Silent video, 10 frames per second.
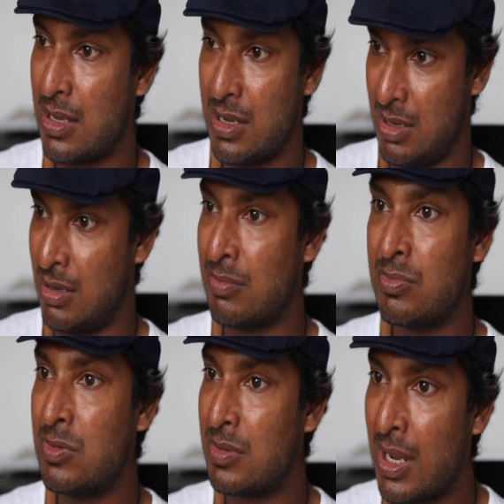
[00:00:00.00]
a
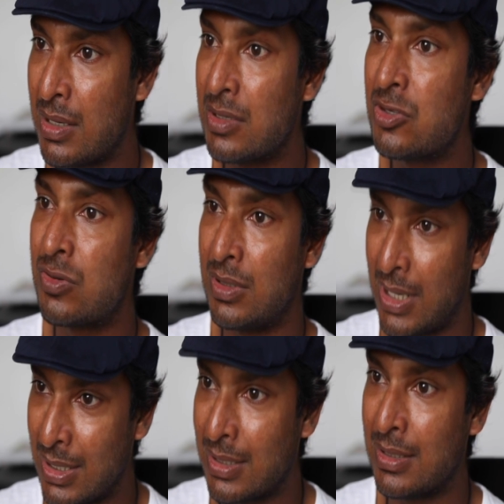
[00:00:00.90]
united Sri
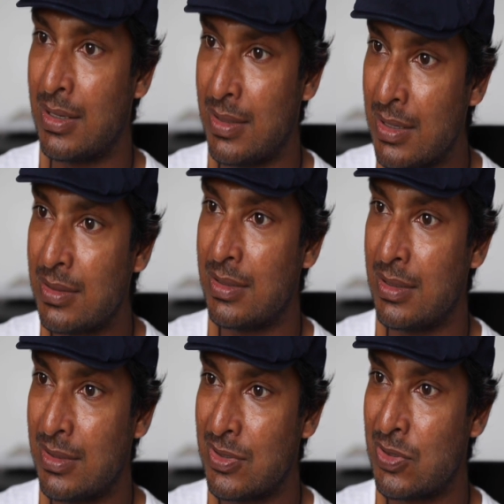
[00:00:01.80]
Lankan identity,
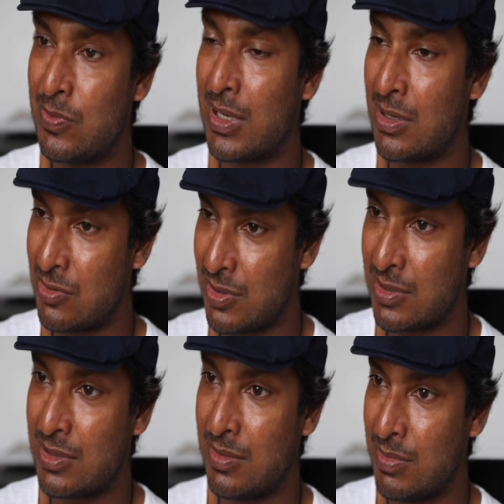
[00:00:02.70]
so we can
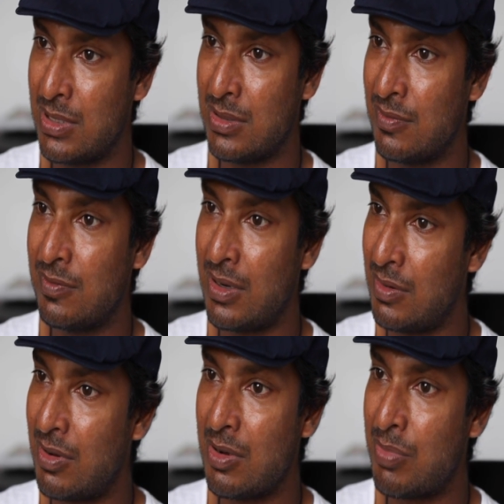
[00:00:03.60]
justly be very,
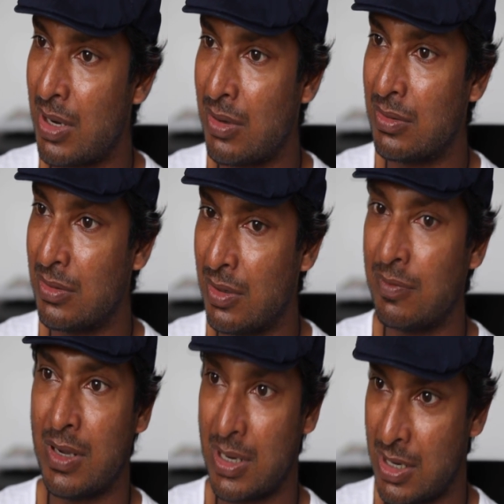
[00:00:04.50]
very proud of
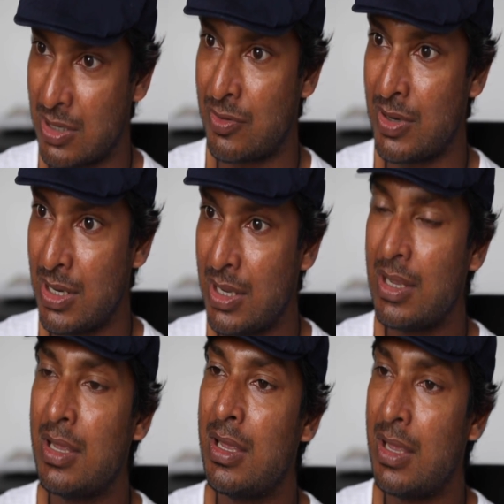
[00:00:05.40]
our country
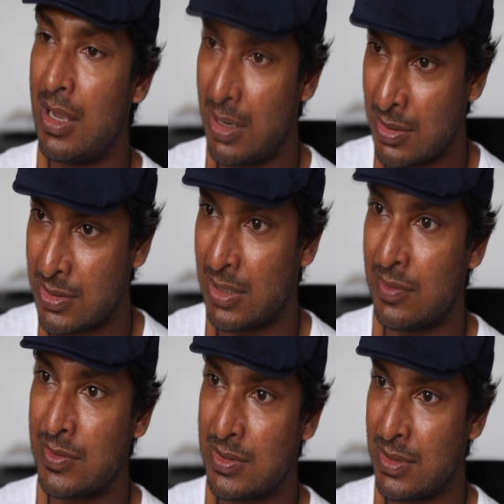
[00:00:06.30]
and
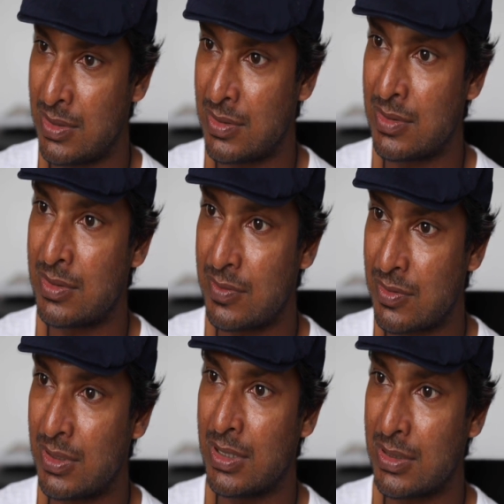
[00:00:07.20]
ourselves as citizens of Sri
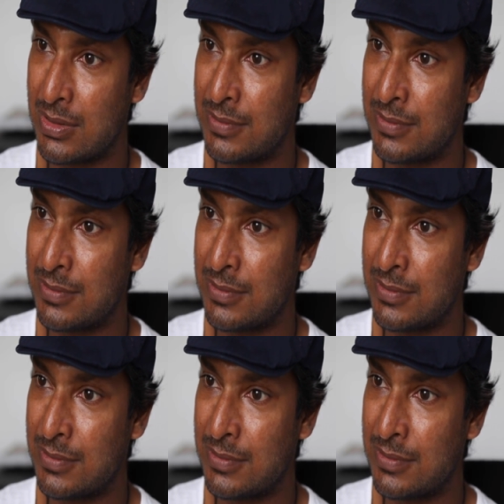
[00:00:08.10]
Lanka.